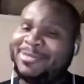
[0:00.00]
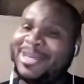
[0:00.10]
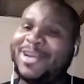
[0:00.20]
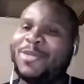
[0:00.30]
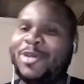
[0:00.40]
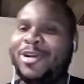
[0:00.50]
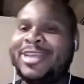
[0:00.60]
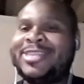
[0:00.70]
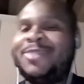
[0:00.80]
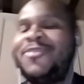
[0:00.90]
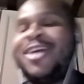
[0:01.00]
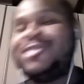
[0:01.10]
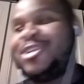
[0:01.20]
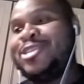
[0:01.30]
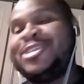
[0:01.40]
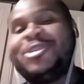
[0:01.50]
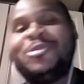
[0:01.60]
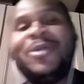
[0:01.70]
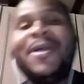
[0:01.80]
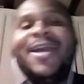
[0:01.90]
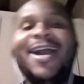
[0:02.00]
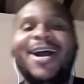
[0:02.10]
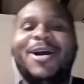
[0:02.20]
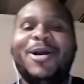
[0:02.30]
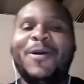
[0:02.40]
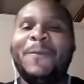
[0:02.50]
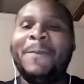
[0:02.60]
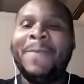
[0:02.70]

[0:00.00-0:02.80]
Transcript: Tell her we only accept five stars too. Um, mm-hmm.